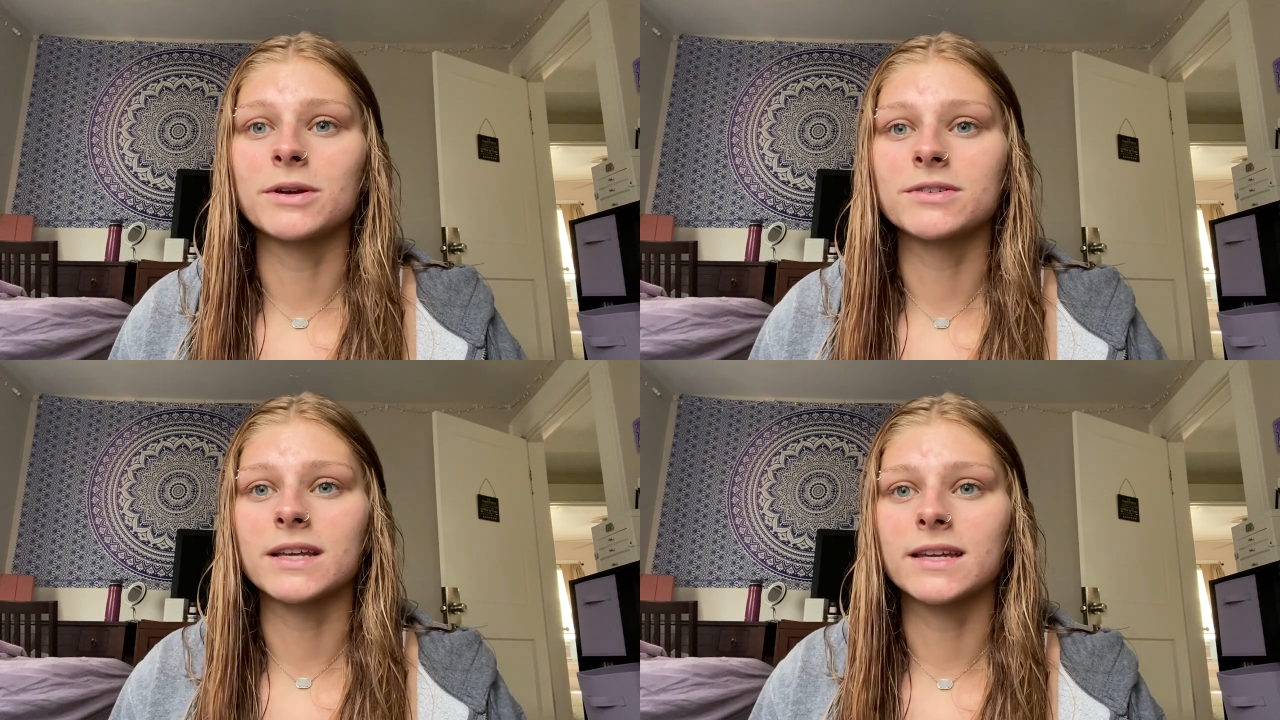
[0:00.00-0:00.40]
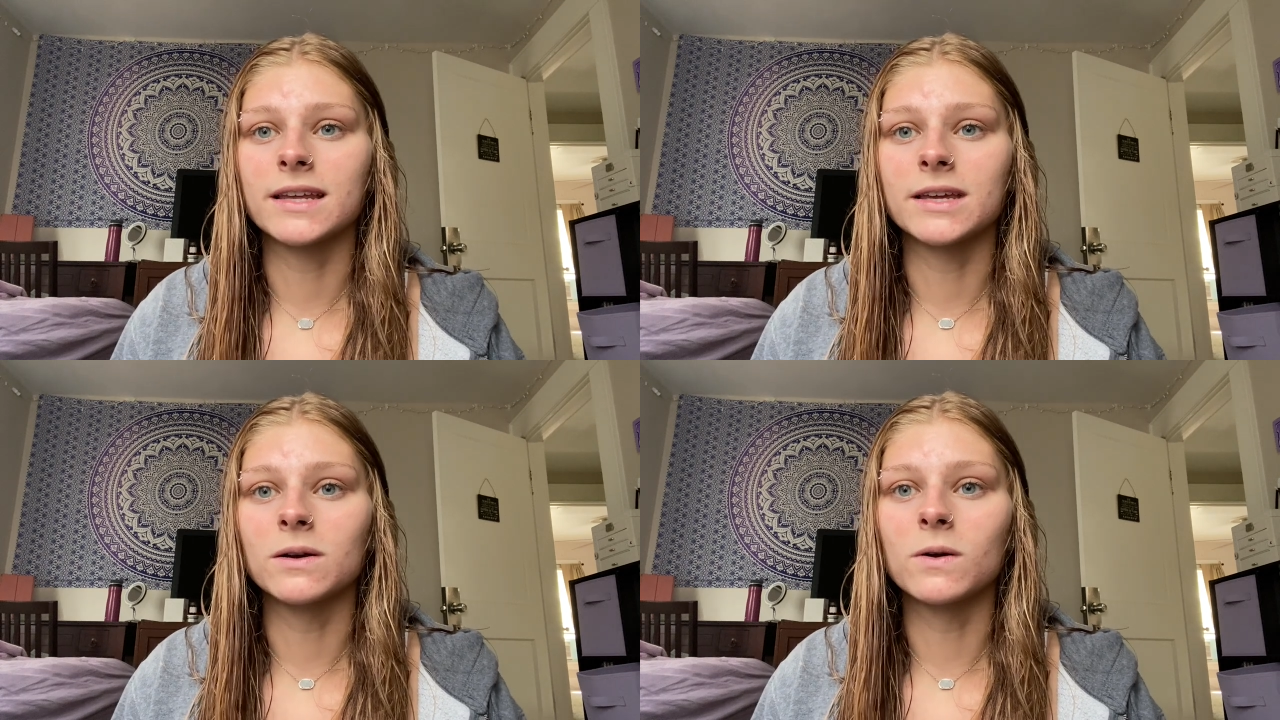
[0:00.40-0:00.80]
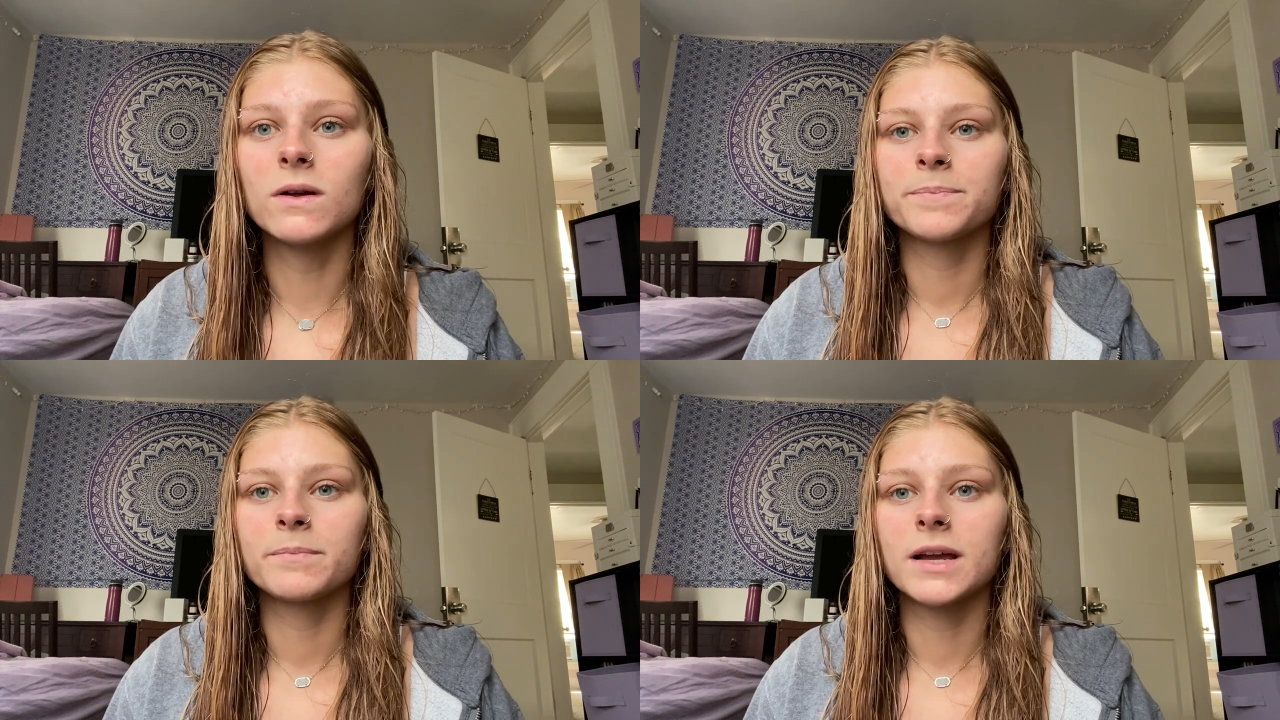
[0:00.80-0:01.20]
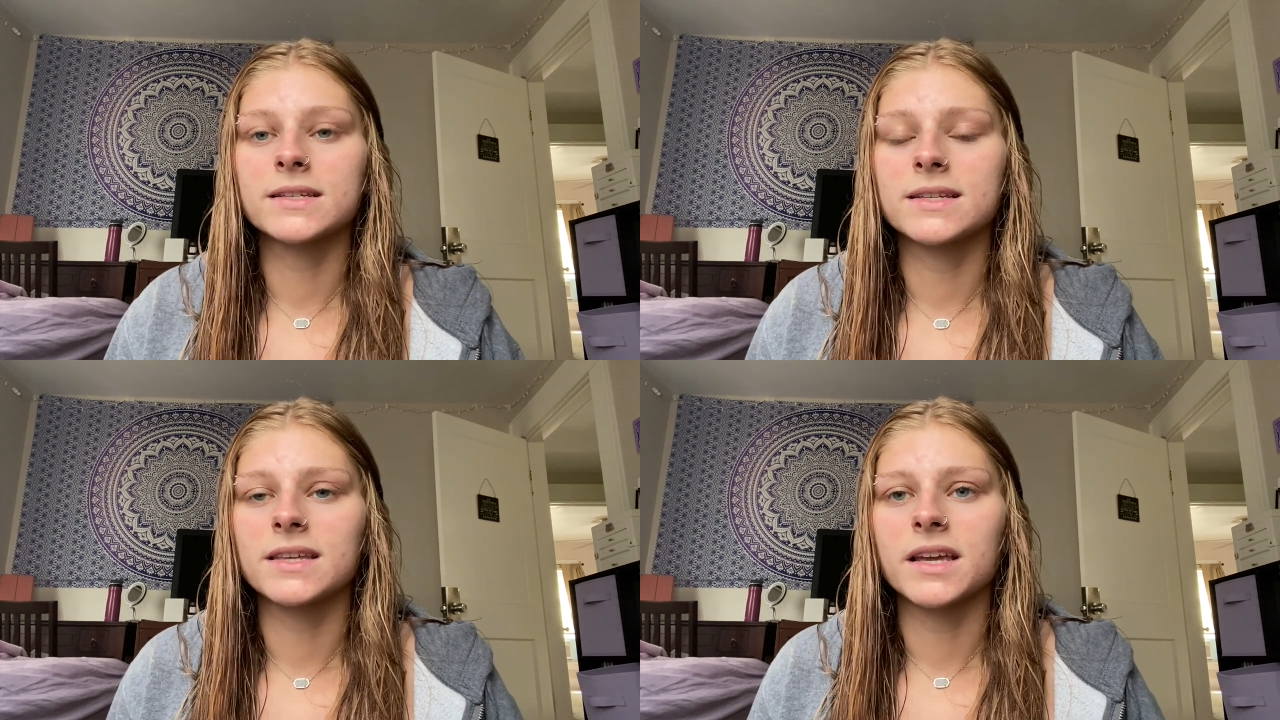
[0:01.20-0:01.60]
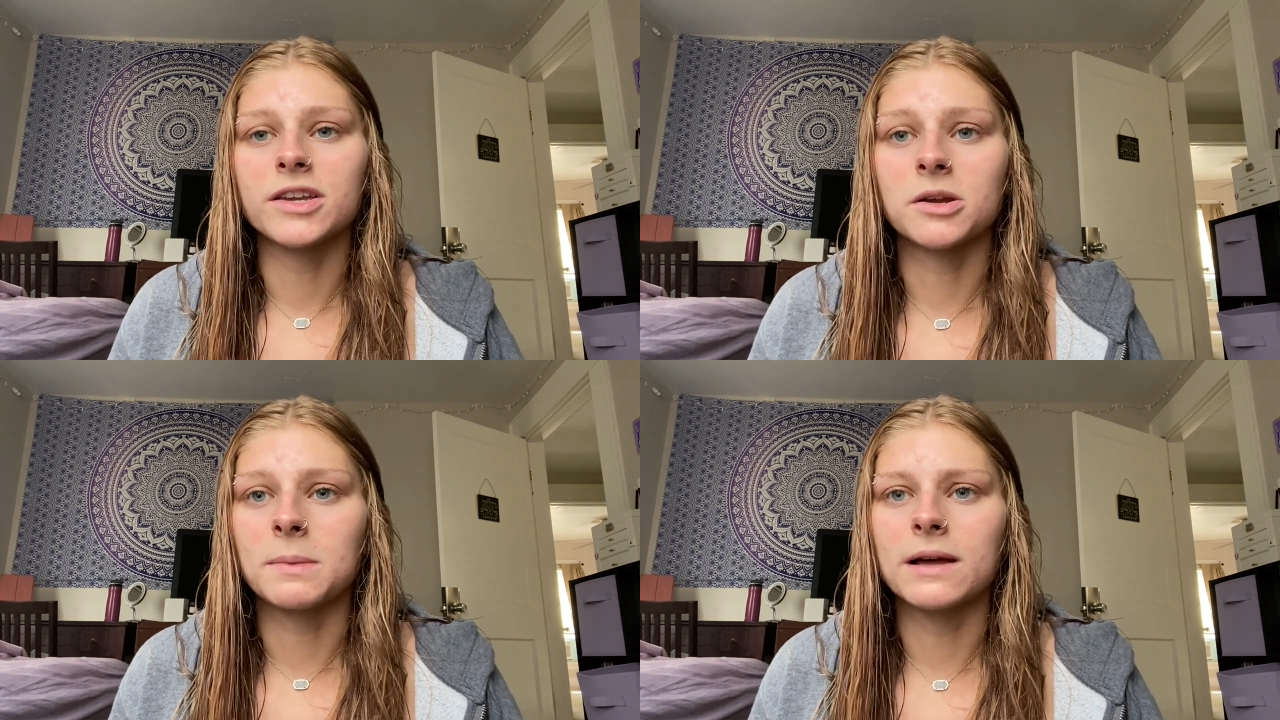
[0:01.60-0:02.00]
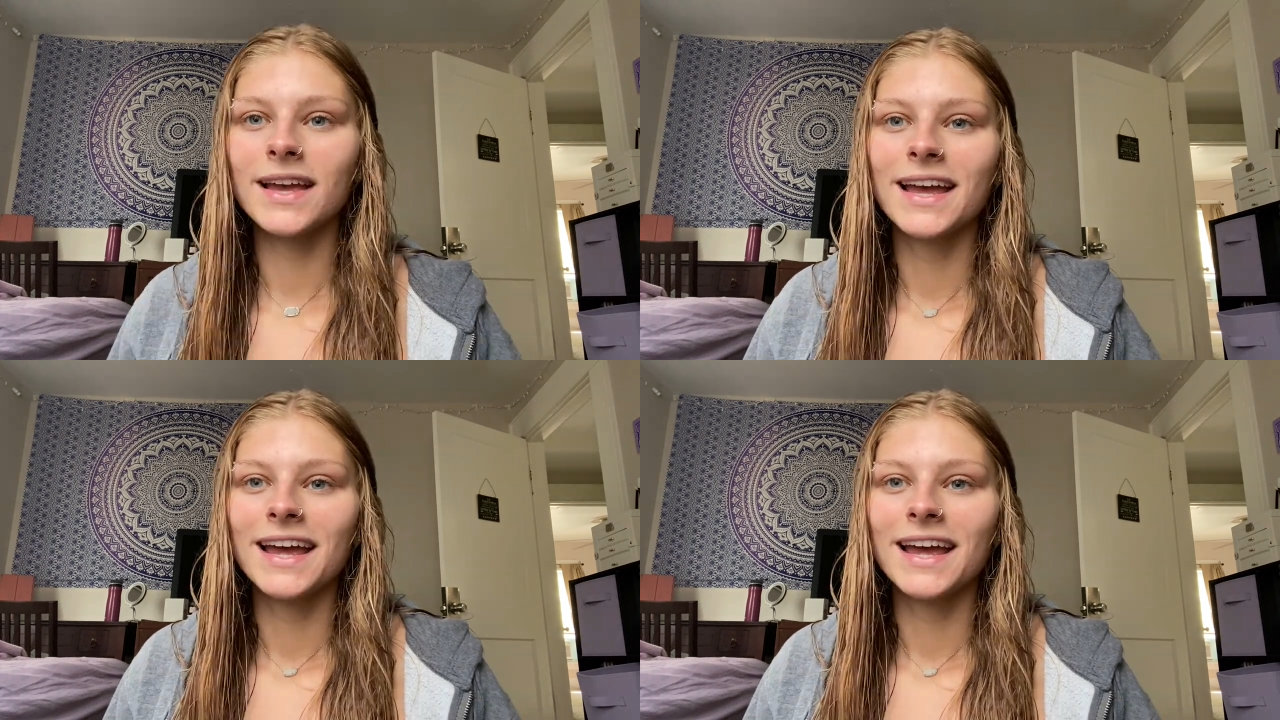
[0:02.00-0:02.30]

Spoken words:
piercing to heal because it's like in your mouth.